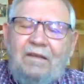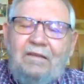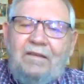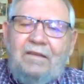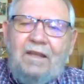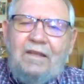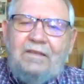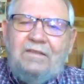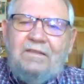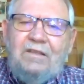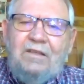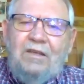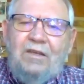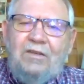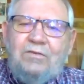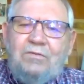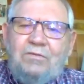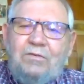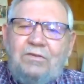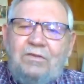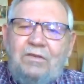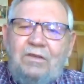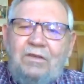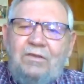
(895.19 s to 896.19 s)
that's an
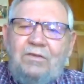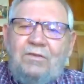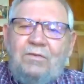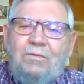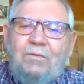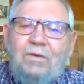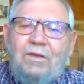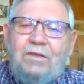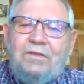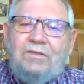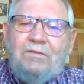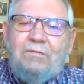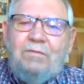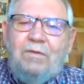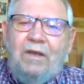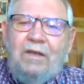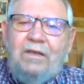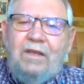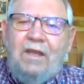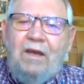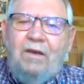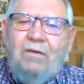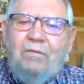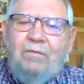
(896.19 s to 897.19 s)
interesting twist
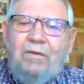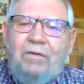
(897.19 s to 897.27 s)
right now.